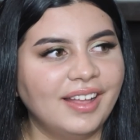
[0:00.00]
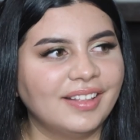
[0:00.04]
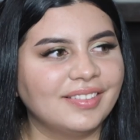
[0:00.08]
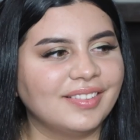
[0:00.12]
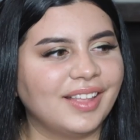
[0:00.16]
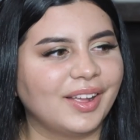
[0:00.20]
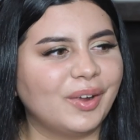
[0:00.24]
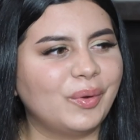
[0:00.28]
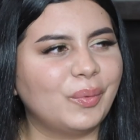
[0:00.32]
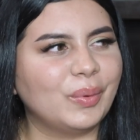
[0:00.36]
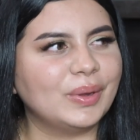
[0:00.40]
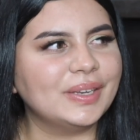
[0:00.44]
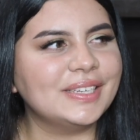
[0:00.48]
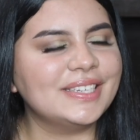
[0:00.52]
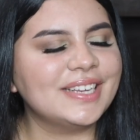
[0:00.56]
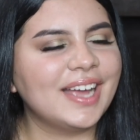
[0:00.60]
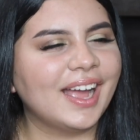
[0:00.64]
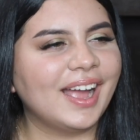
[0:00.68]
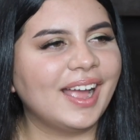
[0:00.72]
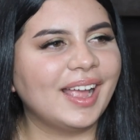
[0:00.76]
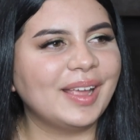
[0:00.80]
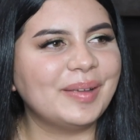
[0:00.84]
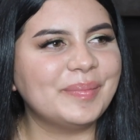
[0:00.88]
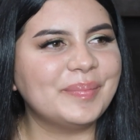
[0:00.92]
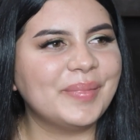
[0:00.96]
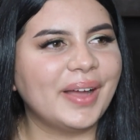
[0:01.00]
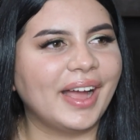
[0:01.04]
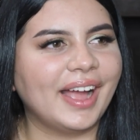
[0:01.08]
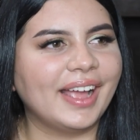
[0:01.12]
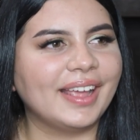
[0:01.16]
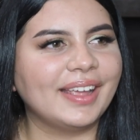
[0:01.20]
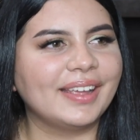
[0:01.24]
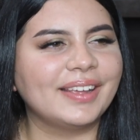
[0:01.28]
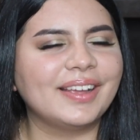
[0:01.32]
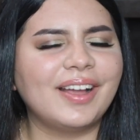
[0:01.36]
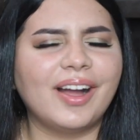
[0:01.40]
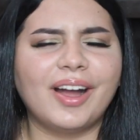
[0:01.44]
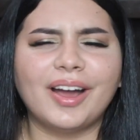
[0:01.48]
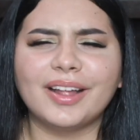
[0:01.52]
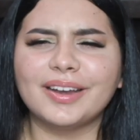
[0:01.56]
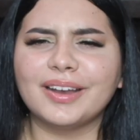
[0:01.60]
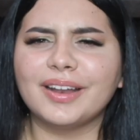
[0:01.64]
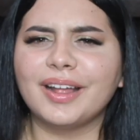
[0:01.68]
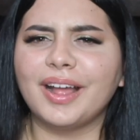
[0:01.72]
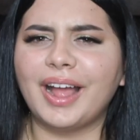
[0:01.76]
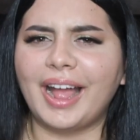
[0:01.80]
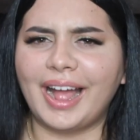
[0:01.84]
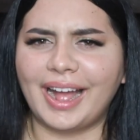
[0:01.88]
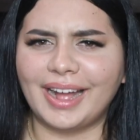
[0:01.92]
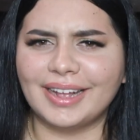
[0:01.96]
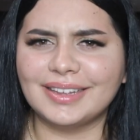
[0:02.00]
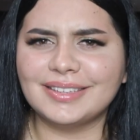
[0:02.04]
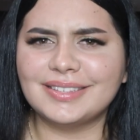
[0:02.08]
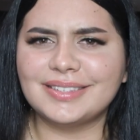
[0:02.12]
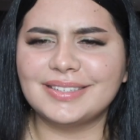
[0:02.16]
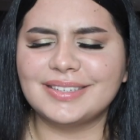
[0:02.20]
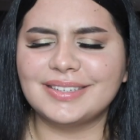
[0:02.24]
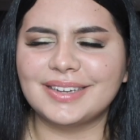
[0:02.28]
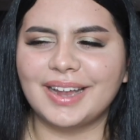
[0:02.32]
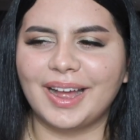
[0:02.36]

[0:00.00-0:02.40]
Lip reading: Like one time I got asked